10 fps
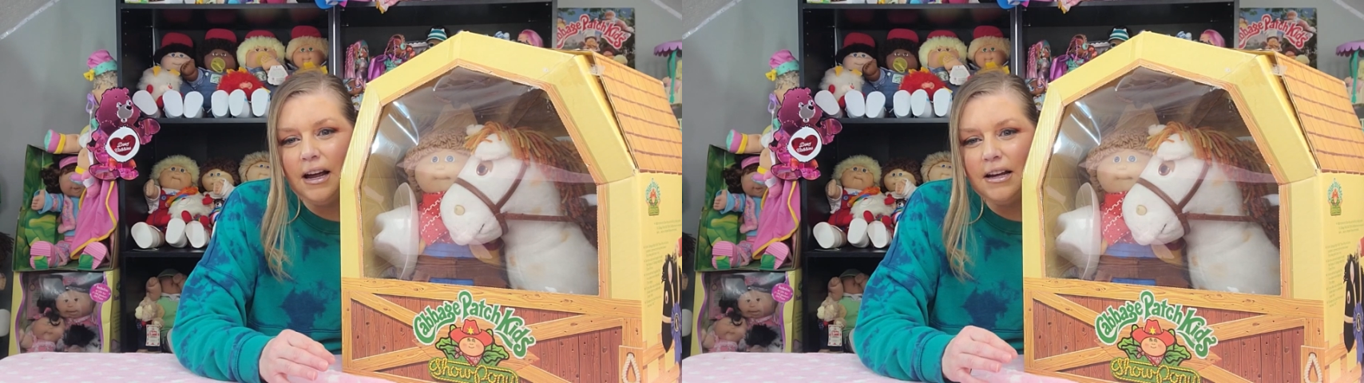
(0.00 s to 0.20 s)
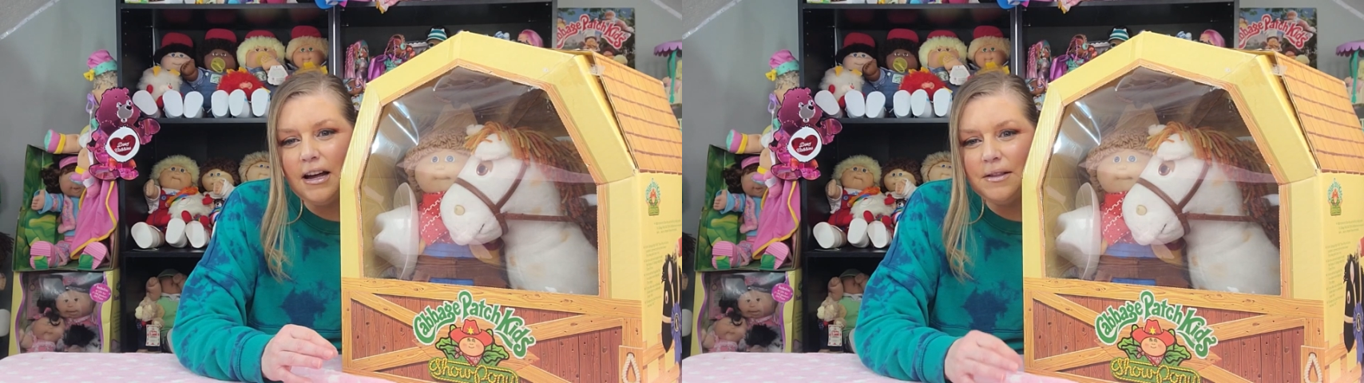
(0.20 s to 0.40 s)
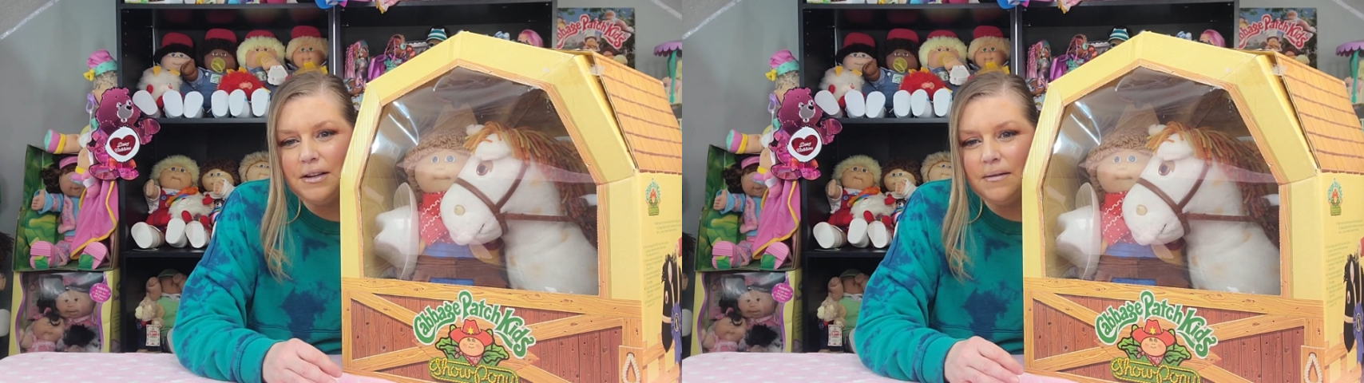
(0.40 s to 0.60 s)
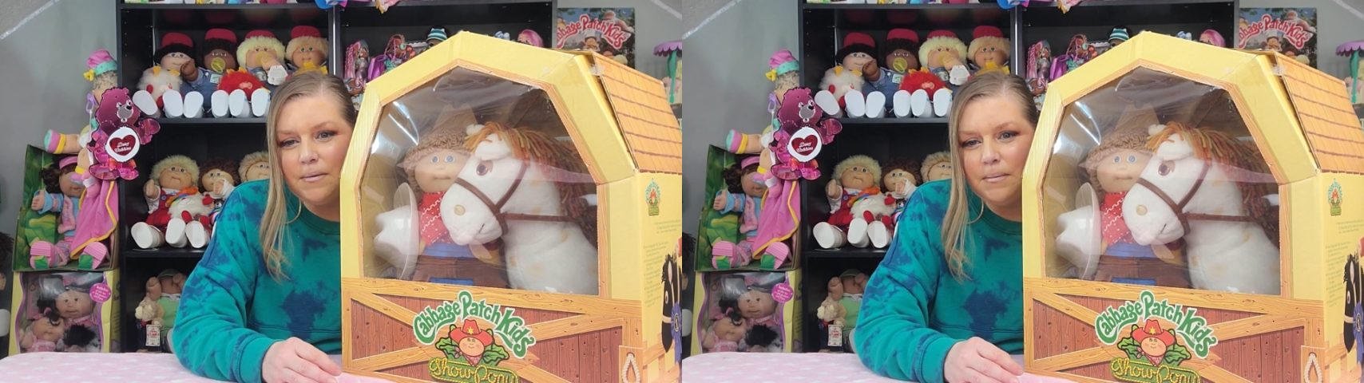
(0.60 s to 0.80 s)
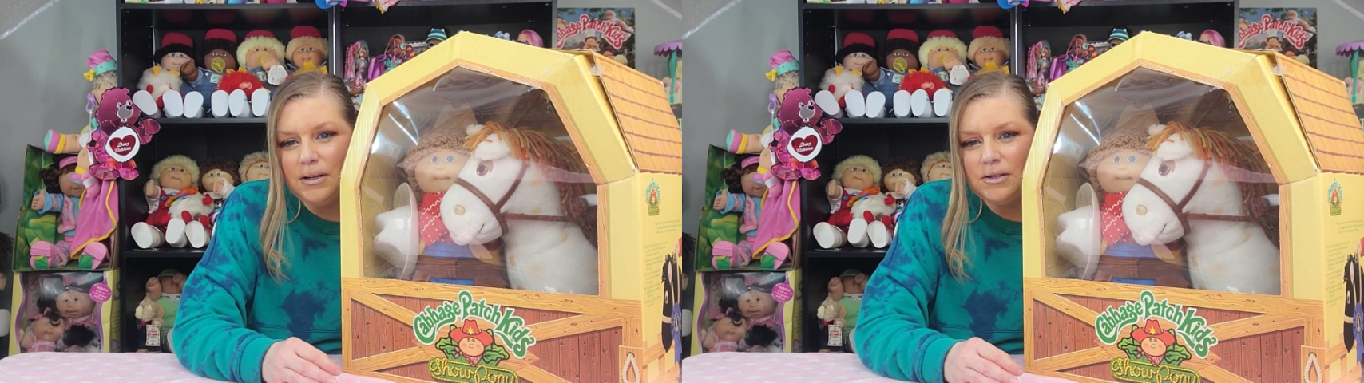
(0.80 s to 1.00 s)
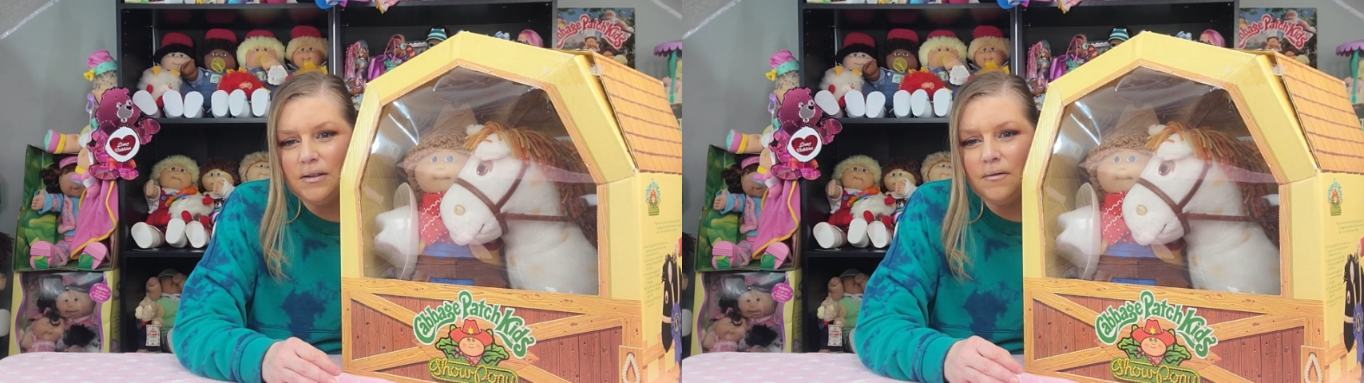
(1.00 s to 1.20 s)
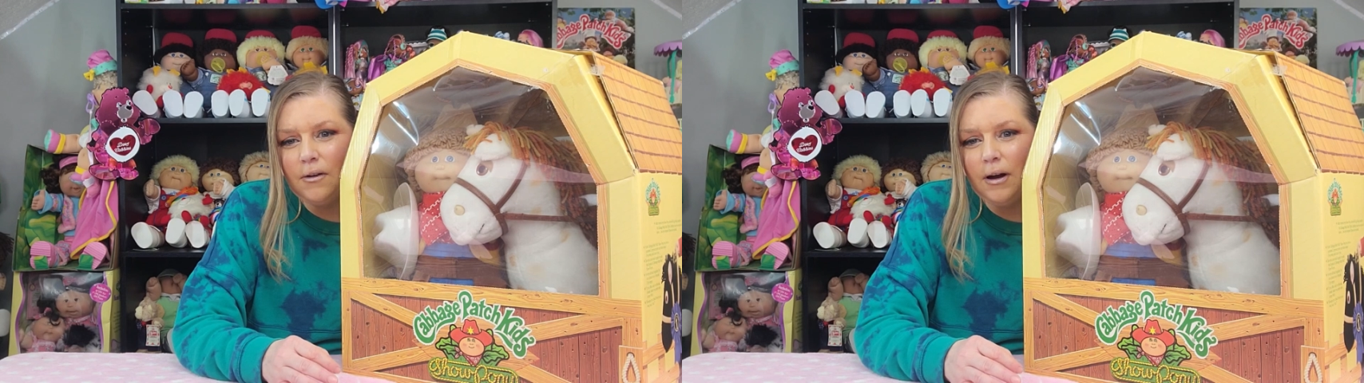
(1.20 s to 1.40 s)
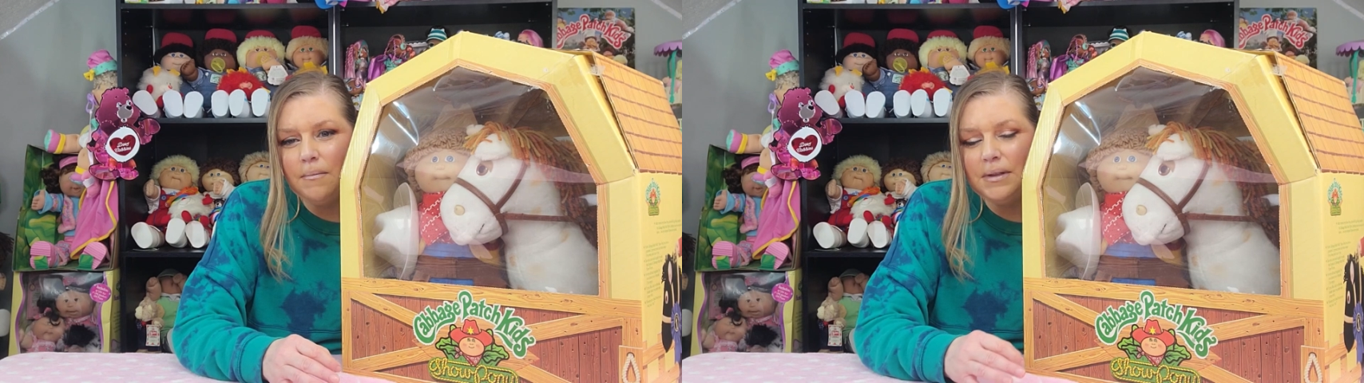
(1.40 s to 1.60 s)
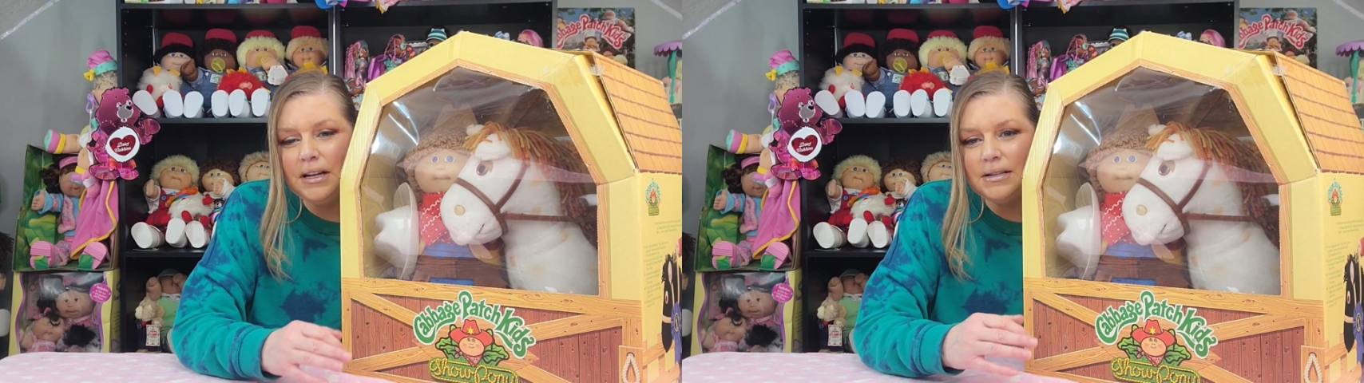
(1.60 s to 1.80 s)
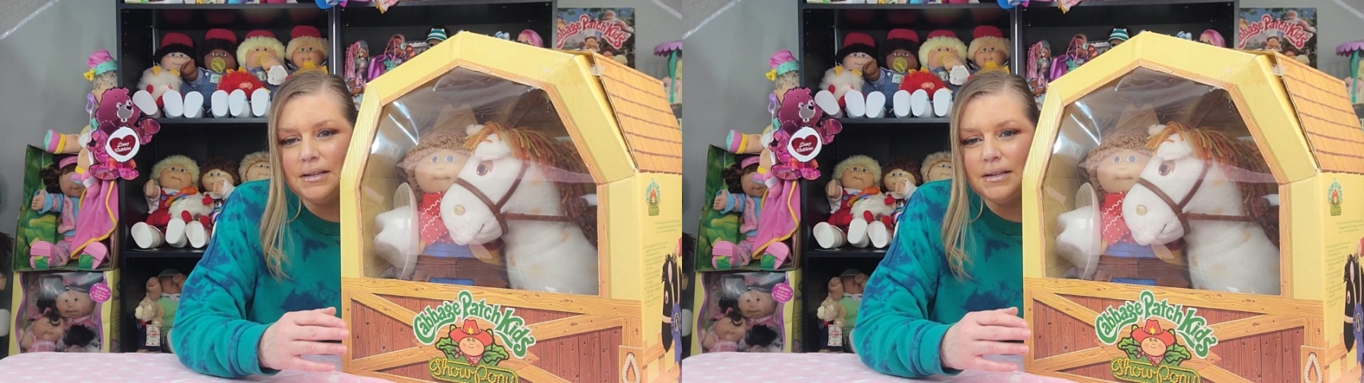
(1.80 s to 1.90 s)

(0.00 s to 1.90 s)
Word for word: I got the information from that